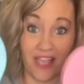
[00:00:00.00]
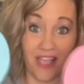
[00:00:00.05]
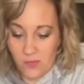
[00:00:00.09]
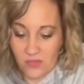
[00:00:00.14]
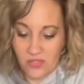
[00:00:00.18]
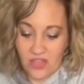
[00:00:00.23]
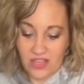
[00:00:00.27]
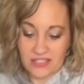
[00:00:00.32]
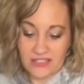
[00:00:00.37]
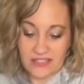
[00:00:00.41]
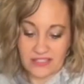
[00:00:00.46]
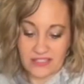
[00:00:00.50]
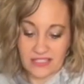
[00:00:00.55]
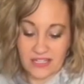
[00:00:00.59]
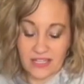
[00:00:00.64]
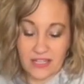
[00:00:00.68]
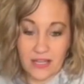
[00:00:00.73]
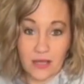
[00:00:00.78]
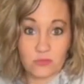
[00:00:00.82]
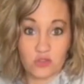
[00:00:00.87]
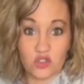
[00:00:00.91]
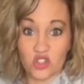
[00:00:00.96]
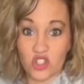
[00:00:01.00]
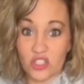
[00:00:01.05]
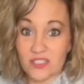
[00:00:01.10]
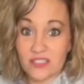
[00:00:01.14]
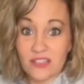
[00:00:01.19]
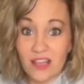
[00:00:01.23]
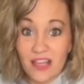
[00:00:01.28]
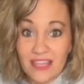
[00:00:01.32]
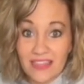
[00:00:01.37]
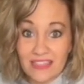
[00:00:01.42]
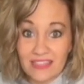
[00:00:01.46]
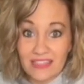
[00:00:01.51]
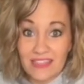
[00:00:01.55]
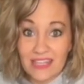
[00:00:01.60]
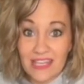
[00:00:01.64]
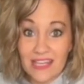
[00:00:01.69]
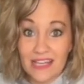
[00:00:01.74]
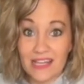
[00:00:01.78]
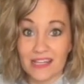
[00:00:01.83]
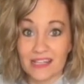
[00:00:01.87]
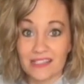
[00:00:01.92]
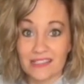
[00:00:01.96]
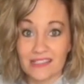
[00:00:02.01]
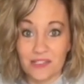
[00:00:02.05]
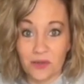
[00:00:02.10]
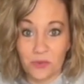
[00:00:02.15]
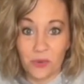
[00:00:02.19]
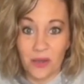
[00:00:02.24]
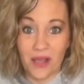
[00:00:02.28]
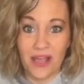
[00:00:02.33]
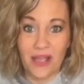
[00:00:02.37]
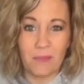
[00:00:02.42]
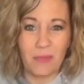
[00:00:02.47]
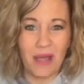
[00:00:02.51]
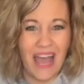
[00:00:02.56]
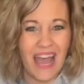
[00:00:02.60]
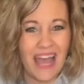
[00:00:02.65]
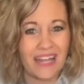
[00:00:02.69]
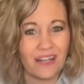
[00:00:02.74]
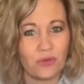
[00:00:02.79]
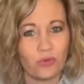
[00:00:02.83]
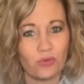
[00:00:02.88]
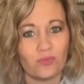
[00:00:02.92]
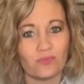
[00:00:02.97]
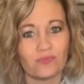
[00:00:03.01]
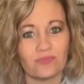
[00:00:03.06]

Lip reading: They sit up just like this, okay? But